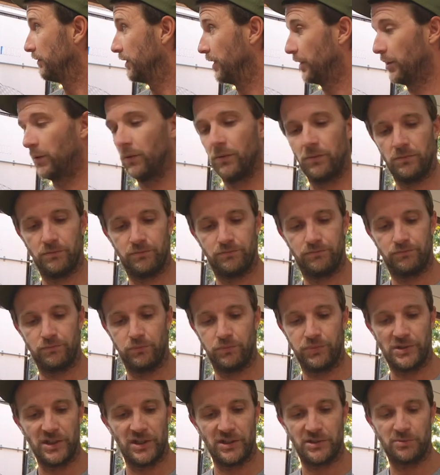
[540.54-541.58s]
you know,
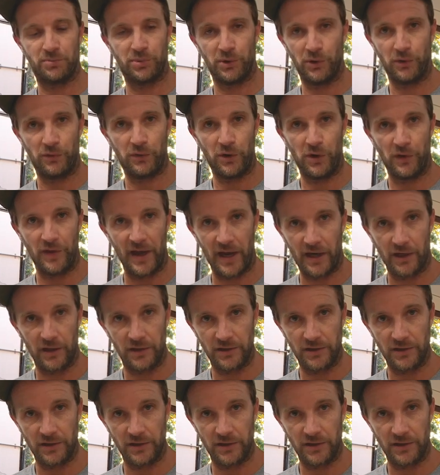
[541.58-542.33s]
dustproof, all that